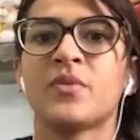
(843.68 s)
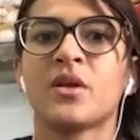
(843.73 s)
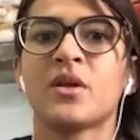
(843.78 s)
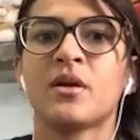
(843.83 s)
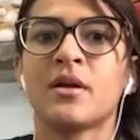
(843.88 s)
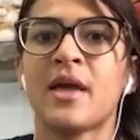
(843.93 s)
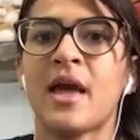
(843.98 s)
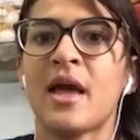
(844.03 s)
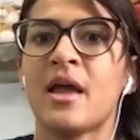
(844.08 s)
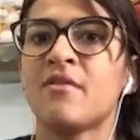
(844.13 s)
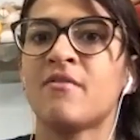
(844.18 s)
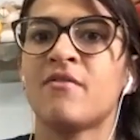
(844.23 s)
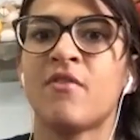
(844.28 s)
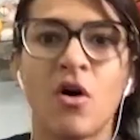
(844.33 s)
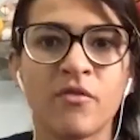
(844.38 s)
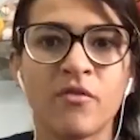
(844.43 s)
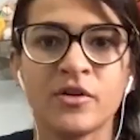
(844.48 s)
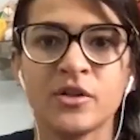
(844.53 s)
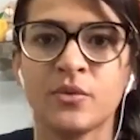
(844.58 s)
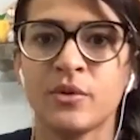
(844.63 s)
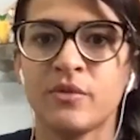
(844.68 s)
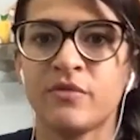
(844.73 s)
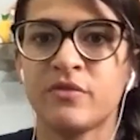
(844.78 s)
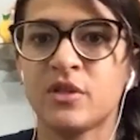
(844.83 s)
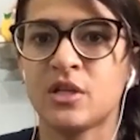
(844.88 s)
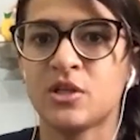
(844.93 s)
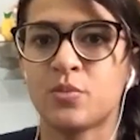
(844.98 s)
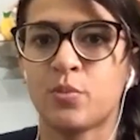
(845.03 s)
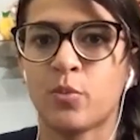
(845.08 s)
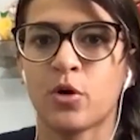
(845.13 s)
get involved with
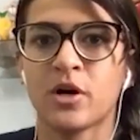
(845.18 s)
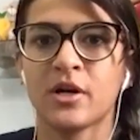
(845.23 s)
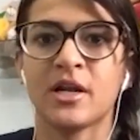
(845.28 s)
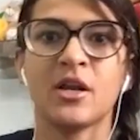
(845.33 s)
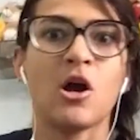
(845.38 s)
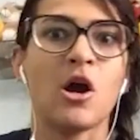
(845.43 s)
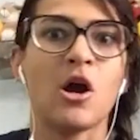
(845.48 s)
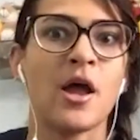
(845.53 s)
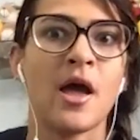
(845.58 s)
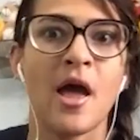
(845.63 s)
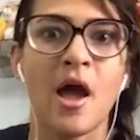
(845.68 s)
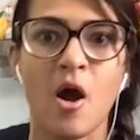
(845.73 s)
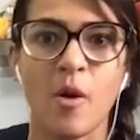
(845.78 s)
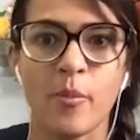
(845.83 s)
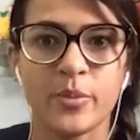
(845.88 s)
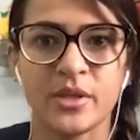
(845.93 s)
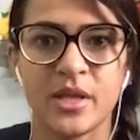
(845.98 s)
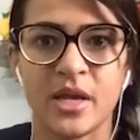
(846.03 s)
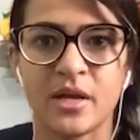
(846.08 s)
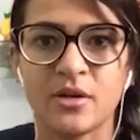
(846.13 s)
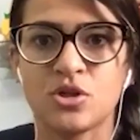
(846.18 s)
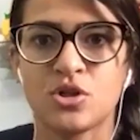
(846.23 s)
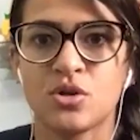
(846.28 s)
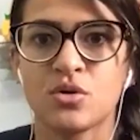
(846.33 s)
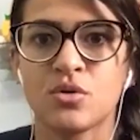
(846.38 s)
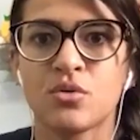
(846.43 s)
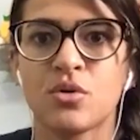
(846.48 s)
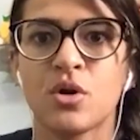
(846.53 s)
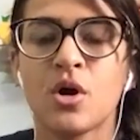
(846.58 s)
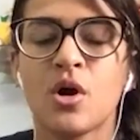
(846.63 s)
the sport, that are going to help them
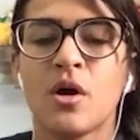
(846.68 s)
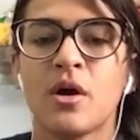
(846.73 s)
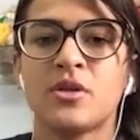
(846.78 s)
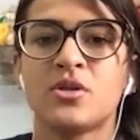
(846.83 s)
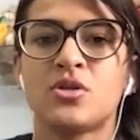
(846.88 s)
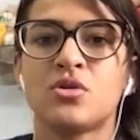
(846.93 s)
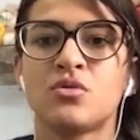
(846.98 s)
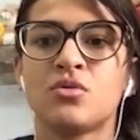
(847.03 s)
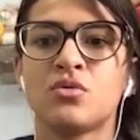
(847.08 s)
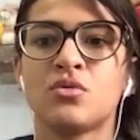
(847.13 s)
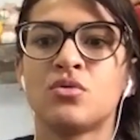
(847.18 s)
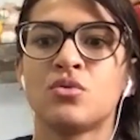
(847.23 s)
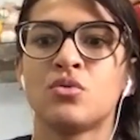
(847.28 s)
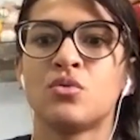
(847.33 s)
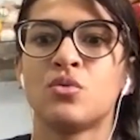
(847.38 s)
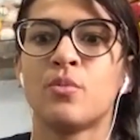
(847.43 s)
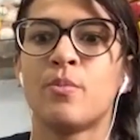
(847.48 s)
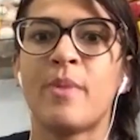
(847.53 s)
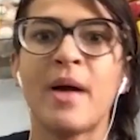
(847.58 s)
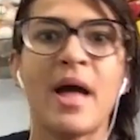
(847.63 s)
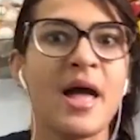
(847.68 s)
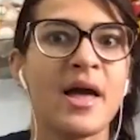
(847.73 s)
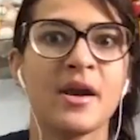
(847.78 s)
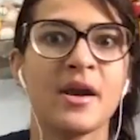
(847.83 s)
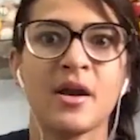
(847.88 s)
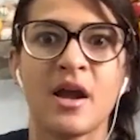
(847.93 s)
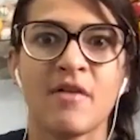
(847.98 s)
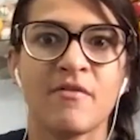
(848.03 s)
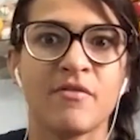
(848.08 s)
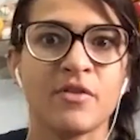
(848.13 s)
to do better
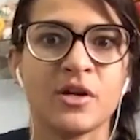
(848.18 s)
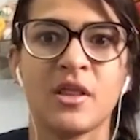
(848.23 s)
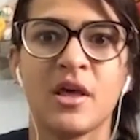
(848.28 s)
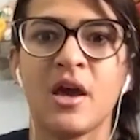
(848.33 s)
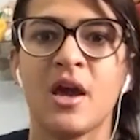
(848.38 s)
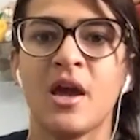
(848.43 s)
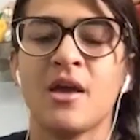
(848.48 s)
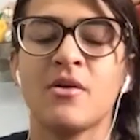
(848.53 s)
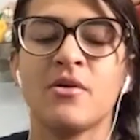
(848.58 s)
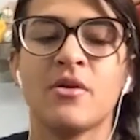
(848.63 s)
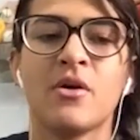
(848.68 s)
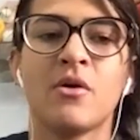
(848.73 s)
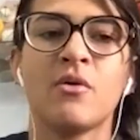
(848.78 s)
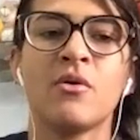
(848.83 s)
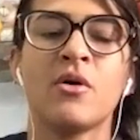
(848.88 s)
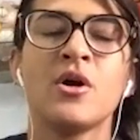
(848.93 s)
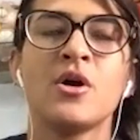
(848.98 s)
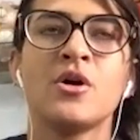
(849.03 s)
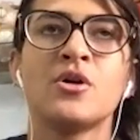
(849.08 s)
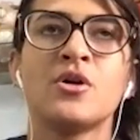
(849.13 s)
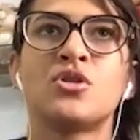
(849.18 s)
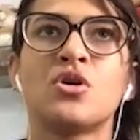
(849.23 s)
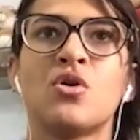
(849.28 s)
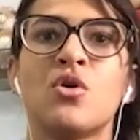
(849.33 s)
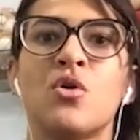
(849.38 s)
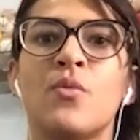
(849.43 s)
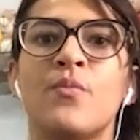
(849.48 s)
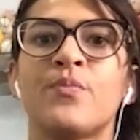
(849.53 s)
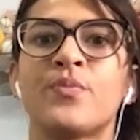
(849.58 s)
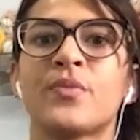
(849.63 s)
every day.
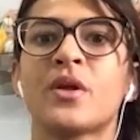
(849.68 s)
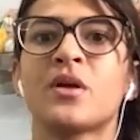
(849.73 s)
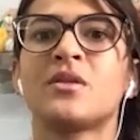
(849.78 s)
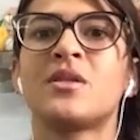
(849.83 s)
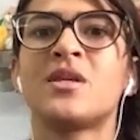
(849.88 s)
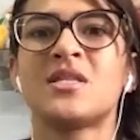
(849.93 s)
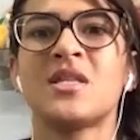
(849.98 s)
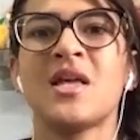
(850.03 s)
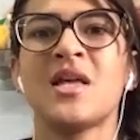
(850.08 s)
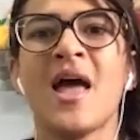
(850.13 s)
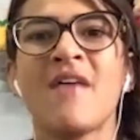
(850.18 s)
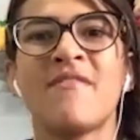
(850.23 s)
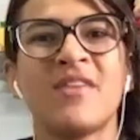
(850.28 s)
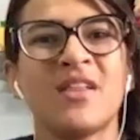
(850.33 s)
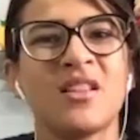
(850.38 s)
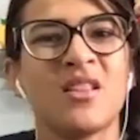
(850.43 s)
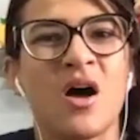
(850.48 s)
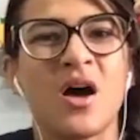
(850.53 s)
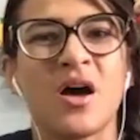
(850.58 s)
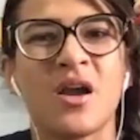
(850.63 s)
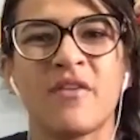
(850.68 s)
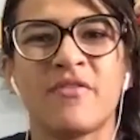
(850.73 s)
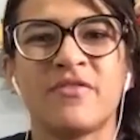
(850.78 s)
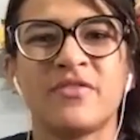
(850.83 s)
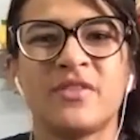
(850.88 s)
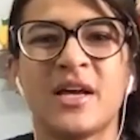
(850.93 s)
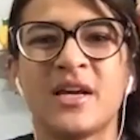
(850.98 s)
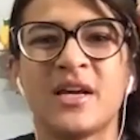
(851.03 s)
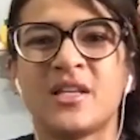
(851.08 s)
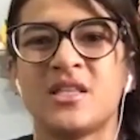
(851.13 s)
So doesn't have a lot of
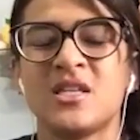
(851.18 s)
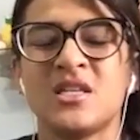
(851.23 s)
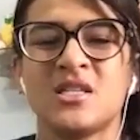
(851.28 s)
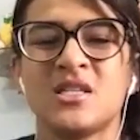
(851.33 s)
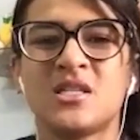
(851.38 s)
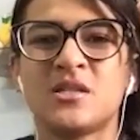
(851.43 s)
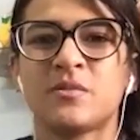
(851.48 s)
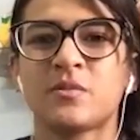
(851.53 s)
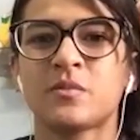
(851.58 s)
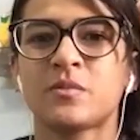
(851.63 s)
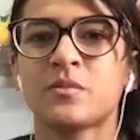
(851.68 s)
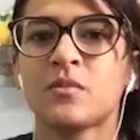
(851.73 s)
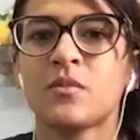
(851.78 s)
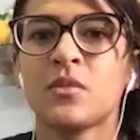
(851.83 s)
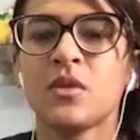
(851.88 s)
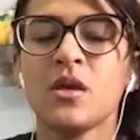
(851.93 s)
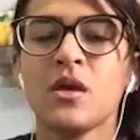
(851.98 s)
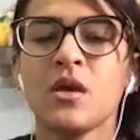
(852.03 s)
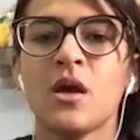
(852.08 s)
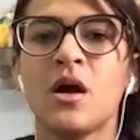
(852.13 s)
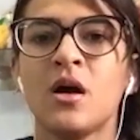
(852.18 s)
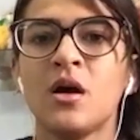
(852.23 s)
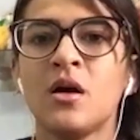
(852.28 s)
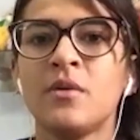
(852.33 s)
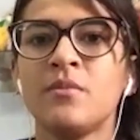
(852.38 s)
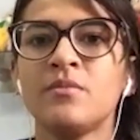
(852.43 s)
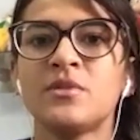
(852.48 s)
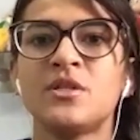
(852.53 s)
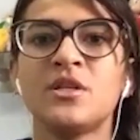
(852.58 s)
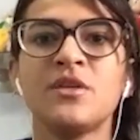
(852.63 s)
like these
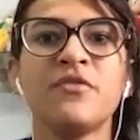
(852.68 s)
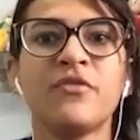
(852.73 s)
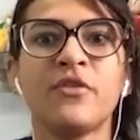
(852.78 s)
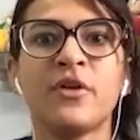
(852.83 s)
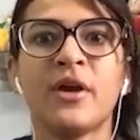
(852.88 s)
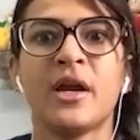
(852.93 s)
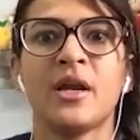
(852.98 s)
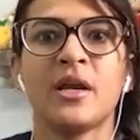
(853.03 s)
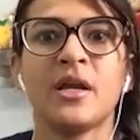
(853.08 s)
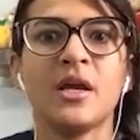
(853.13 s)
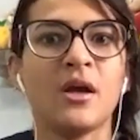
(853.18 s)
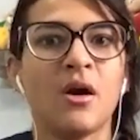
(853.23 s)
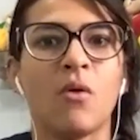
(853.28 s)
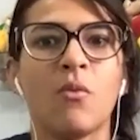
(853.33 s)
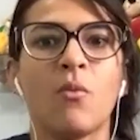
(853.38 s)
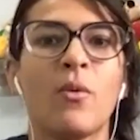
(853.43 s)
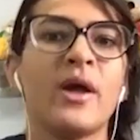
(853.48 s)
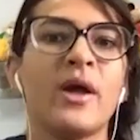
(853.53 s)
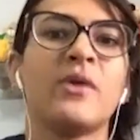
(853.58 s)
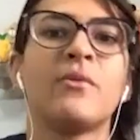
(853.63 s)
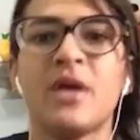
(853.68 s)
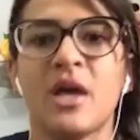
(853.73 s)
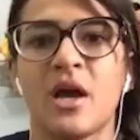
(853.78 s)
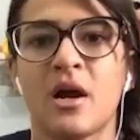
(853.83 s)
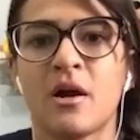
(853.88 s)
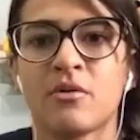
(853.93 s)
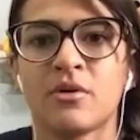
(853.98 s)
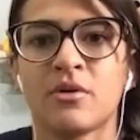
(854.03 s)
different when we are on the